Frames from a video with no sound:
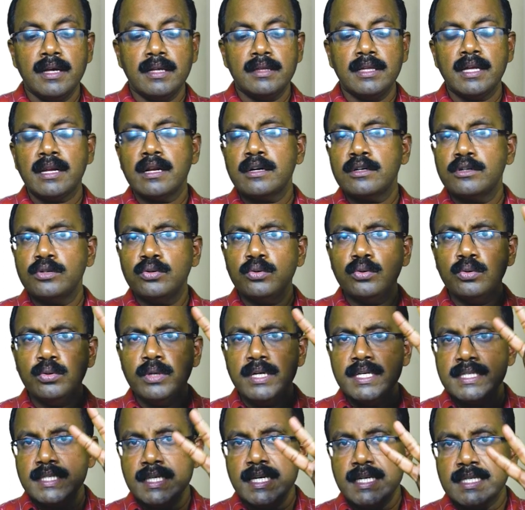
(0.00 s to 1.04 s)
There are two
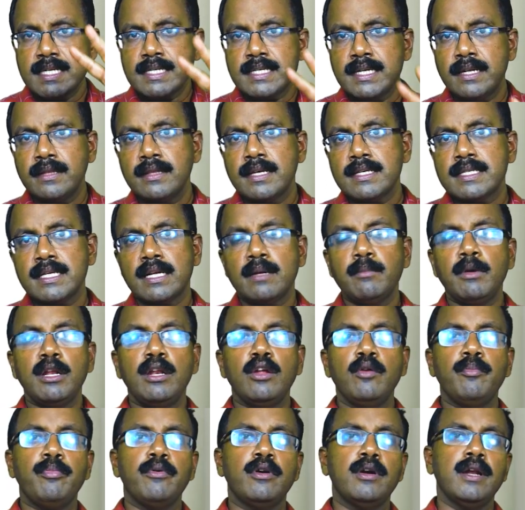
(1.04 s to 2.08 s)
diseases in the
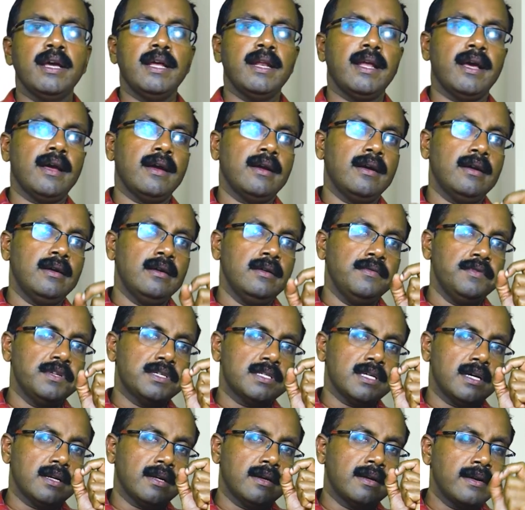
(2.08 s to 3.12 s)
Cerebello Pontine angle
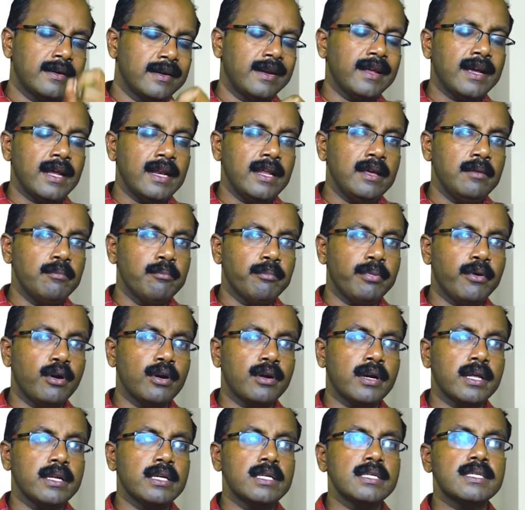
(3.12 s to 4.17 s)
which are critically
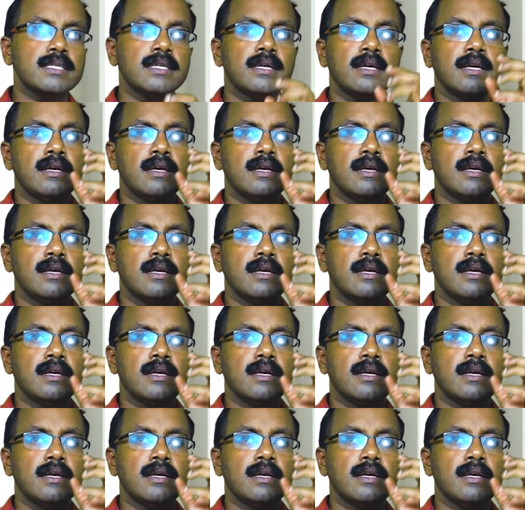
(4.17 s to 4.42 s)
important,